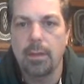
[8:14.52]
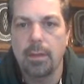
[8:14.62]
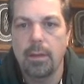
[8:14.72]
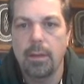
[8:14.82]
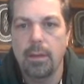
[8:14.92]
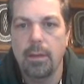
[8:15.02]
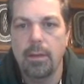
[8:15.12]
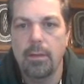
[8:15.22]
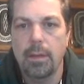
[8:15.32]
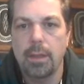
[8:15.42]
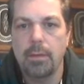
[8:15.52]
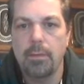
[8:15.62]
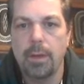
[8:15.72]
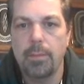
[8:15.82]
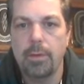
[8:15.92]
And go ahead and
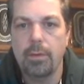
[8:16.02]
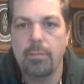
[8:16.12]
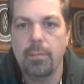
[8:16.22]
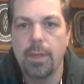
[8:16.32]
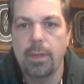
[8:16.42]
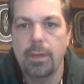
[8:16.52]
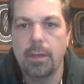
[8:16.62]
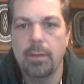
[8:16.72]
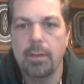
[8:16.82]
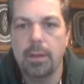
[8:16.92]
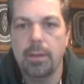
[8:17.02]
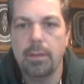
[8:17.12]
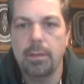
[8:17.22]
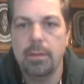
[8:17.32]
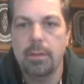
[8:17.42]
drop your embed code
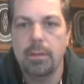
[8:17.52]
in.